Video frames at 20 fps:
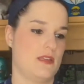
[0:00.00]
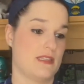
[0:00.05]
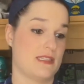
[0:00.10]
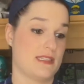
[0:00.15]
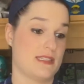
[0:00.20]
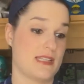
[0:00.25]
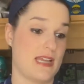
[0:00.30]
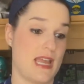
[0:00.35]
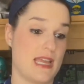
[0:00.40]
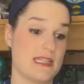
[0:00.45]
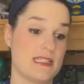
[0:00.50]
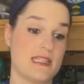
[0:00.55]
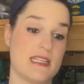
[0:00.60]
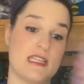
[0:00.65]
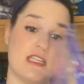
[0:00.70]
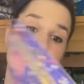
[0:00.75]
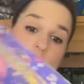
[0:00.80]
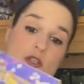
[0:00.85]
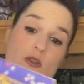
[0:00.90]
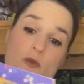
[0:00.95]
Designed
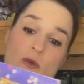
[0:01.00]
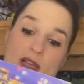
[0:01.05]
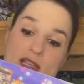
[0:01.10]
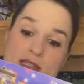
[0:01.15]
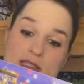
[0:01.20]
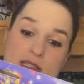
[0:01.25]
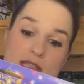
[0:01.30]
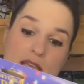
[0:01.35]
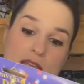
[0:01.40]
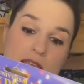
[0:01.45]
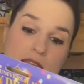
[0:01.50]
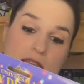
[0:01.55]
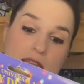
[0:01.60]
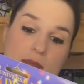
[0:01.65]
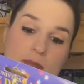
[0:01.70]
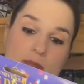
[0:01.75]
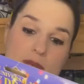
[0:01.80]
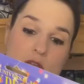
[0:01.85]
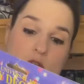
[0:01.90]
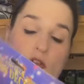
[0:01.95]
in
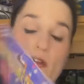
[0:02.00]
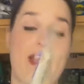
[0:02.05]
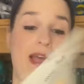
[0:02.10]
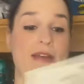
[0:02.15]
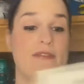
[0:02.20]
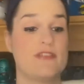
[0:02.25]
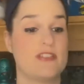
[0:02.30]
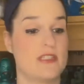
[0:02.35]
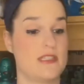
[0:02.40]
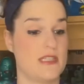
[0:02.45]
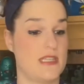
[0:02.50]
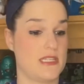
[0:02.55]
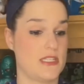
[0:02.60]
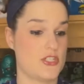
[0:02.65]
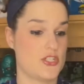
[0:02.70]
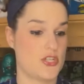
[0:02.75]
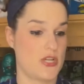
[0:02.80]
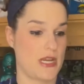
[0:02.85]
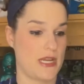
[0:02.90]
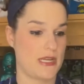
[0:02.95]
USA, but crafted
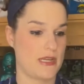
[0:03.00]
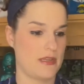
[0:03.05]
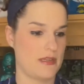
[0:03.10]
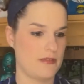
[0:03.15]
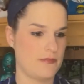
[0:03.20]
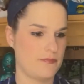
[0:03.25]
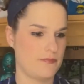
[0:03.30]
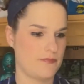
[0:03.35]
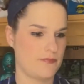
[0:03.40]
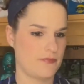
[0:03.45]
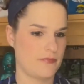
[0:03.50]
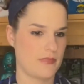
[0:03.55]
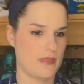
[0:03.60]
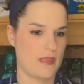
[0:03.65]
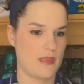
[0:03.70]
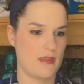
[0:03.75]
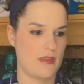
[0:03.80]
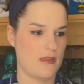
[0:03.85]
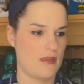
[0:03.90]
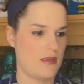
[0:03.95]
in China.
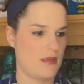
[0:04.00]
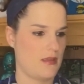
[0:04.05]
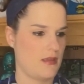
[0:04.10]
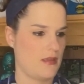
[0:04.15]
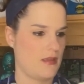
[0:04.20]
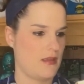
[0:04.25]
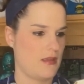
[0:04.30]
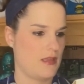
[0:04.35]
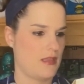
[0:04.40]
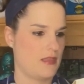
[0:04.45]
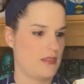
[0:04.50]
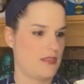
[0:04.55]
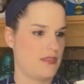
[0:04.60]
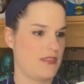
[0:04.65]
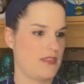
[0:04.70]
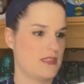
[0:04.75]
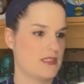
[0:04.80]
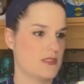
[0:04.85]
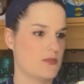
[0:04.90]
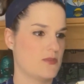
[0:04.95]

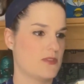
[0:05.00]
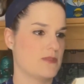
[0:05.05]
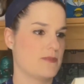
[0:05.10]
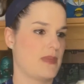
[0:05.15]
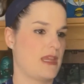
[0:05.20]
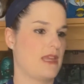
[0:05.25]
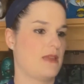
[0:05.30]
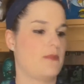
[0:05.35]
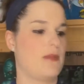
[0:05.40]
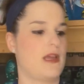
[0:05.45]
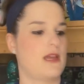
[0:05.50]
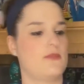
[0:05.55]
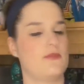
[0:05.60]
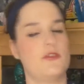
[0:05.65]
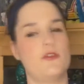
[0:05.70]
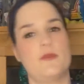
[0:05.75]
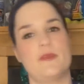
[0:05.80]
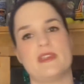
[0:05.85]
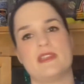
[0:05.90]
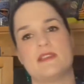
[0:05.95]
This was made by
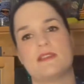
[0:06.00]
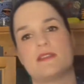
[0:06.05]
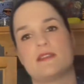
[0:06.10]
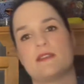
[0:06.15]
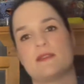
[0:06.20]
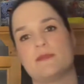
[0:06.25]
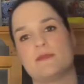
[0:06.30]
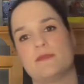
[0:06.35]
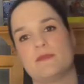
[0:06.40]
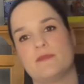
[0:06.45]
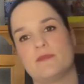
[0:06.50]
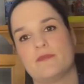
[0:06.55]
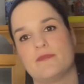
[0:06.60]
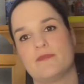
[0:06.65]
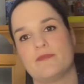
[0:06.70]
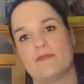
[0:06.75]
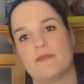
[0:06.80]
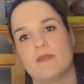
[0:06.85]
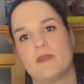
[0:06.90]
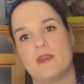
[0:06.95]
Rubies.
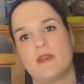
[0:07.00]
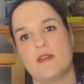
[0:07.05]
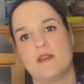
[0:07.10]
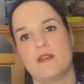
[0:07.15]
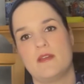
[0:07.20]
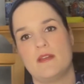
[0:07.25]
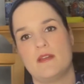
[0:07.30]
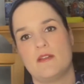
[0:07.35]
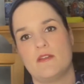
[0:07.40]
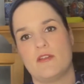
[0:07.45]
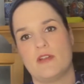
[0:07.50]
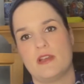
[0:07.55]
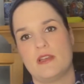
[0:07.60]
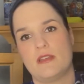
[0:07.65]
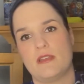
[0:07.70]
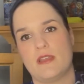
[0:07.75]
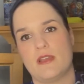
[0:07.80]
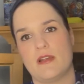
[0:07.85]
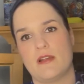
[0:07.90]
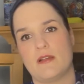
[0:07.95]

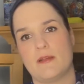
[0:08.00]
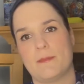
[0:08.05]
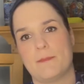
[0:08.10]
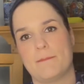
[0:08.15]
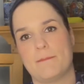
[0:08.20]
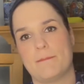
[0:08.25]
Right there.